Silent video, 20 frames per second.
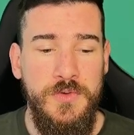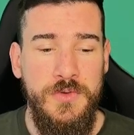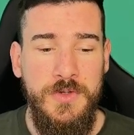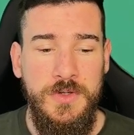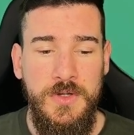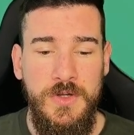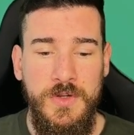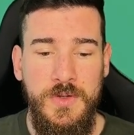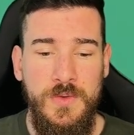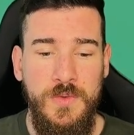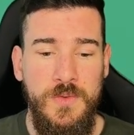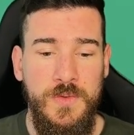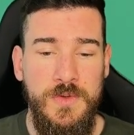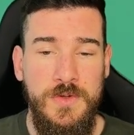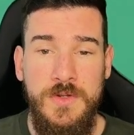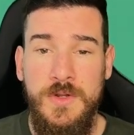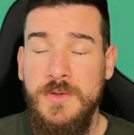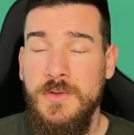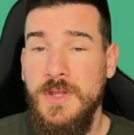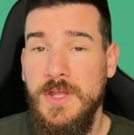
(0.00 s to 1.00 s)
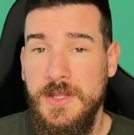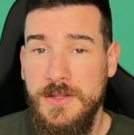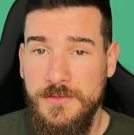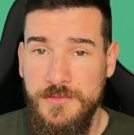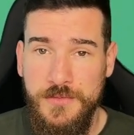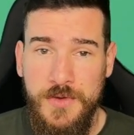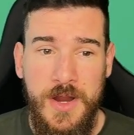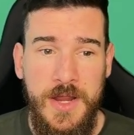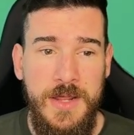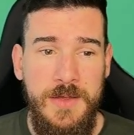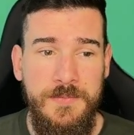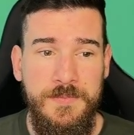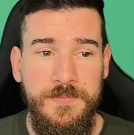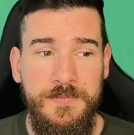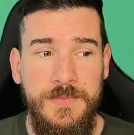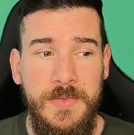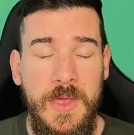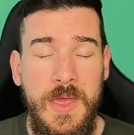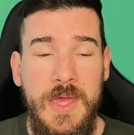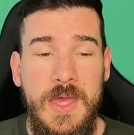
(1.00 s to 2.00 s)
to do this, right?
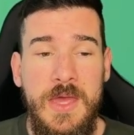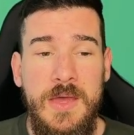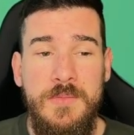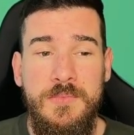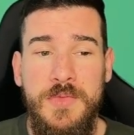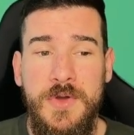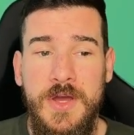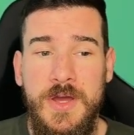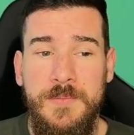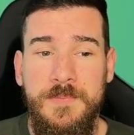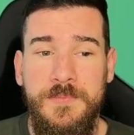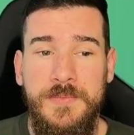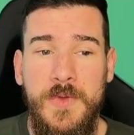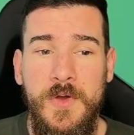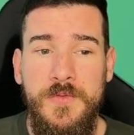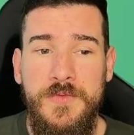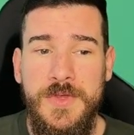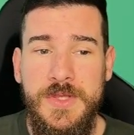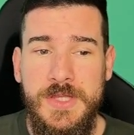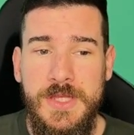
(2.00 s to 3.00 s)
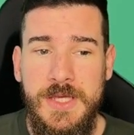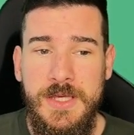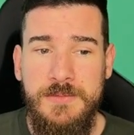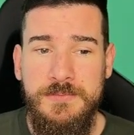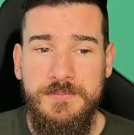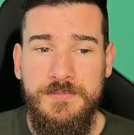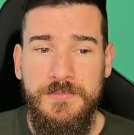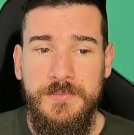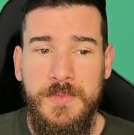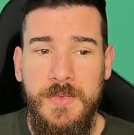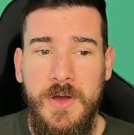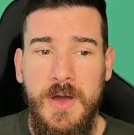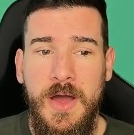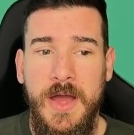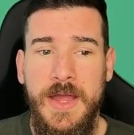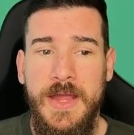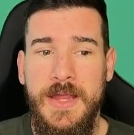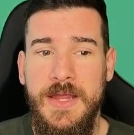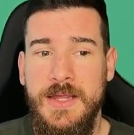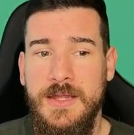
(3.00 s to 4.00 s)
But obviously
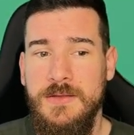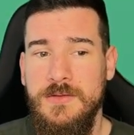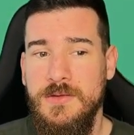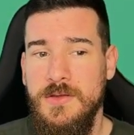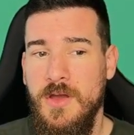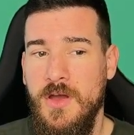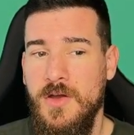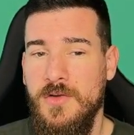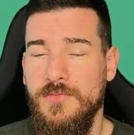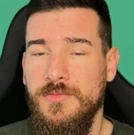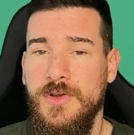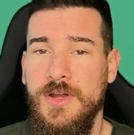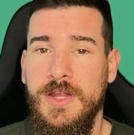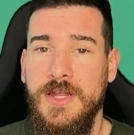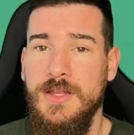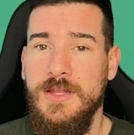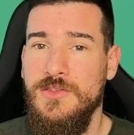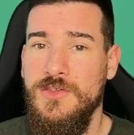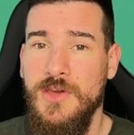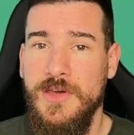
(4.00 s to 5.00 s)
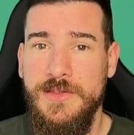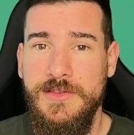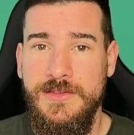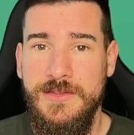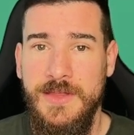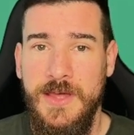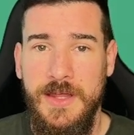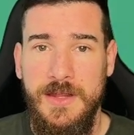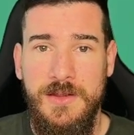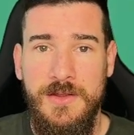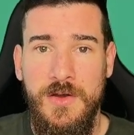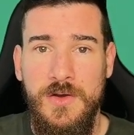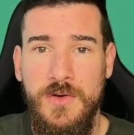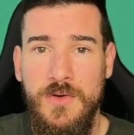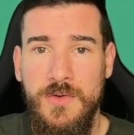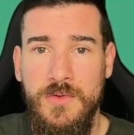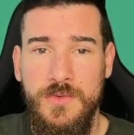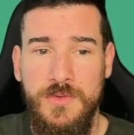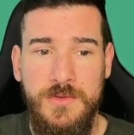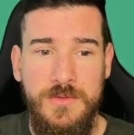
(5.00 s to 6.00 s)
I can't really adjust that
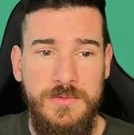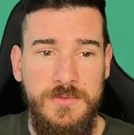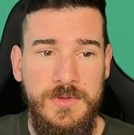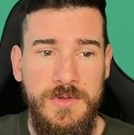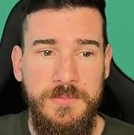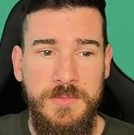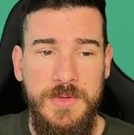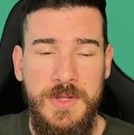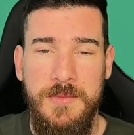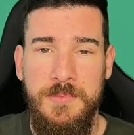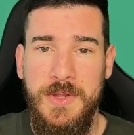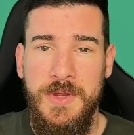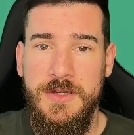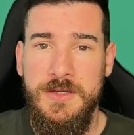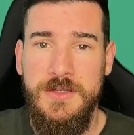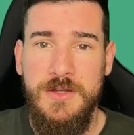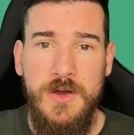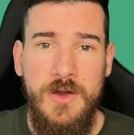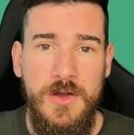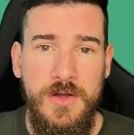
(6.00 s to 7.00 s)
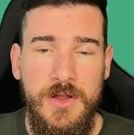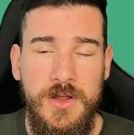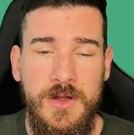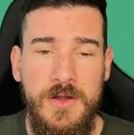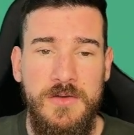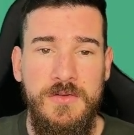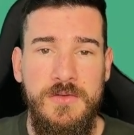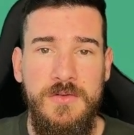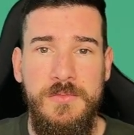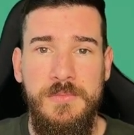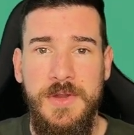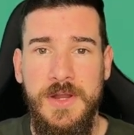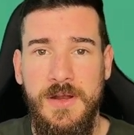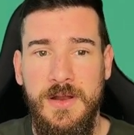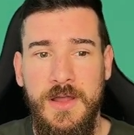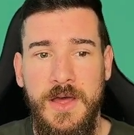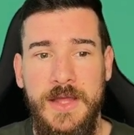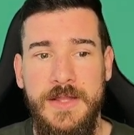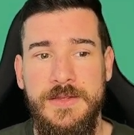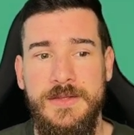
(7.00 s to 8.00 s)
gold to be a bit darker or a bit
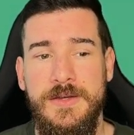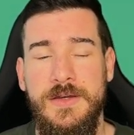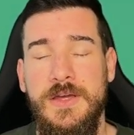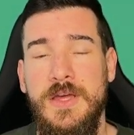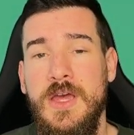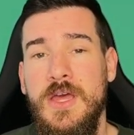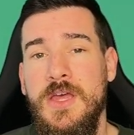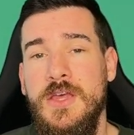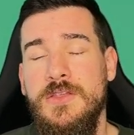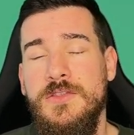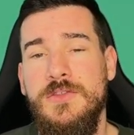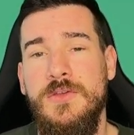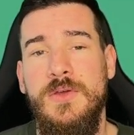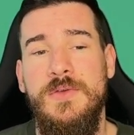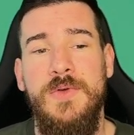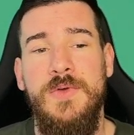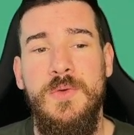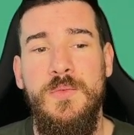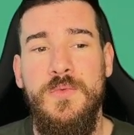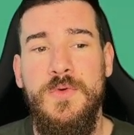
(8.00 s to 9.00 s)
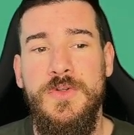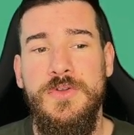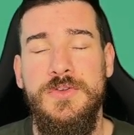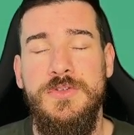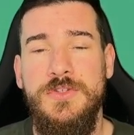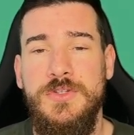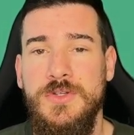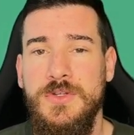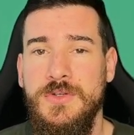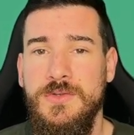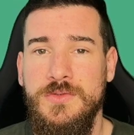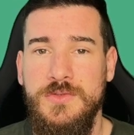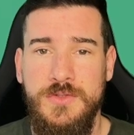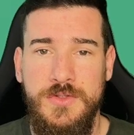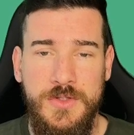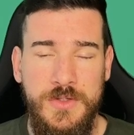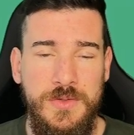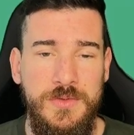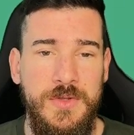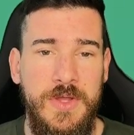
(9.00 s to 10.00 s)
lighter. So if I want to
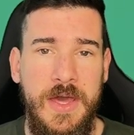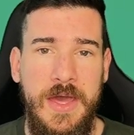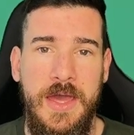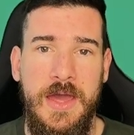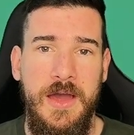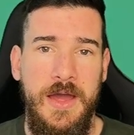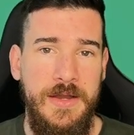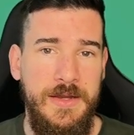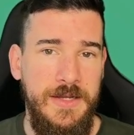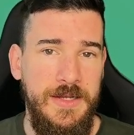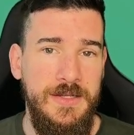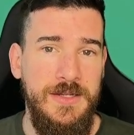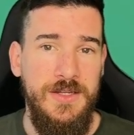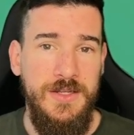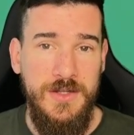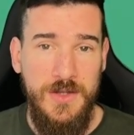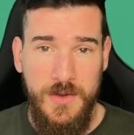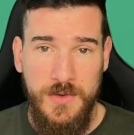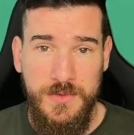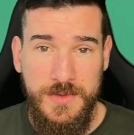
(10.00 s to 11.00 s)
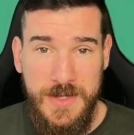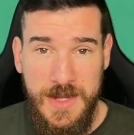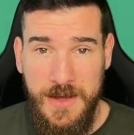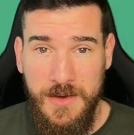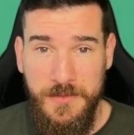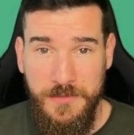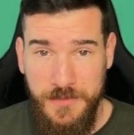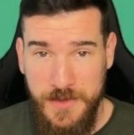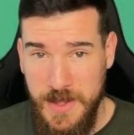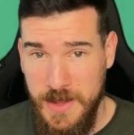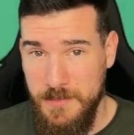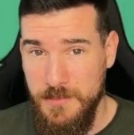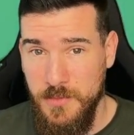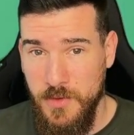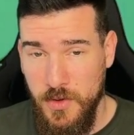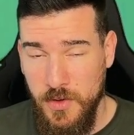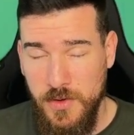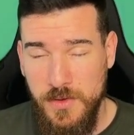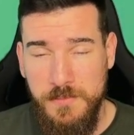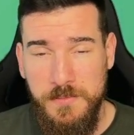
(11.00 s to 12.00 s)
do that, I need to go down that
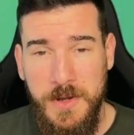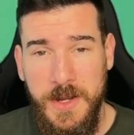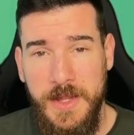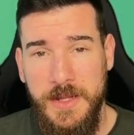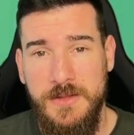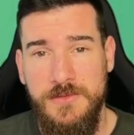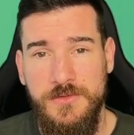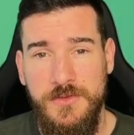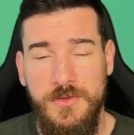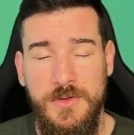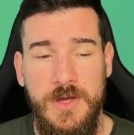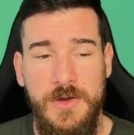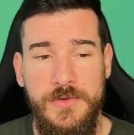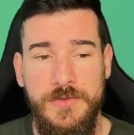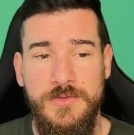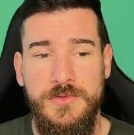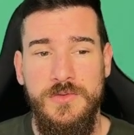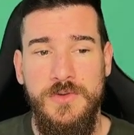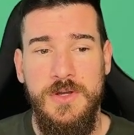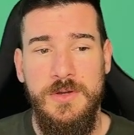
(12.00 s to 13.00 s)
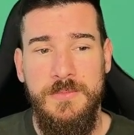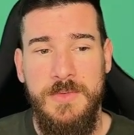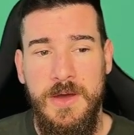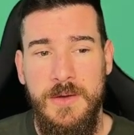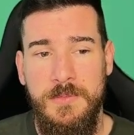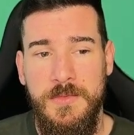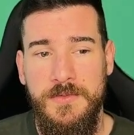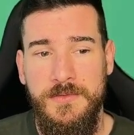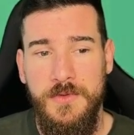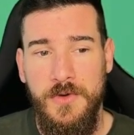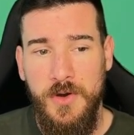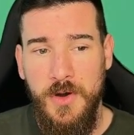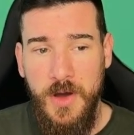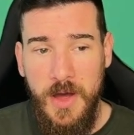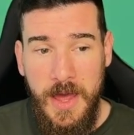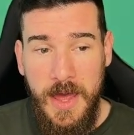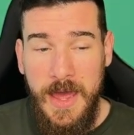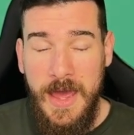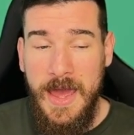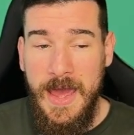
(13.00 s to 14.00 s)
more complex route that I was talking about before.
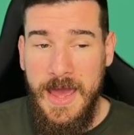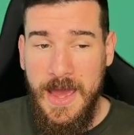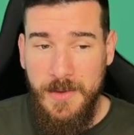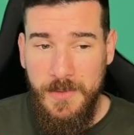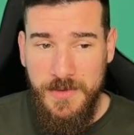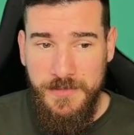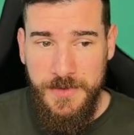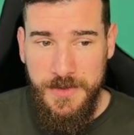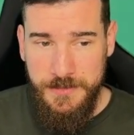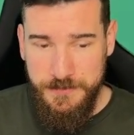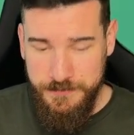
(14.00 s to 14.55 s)
However,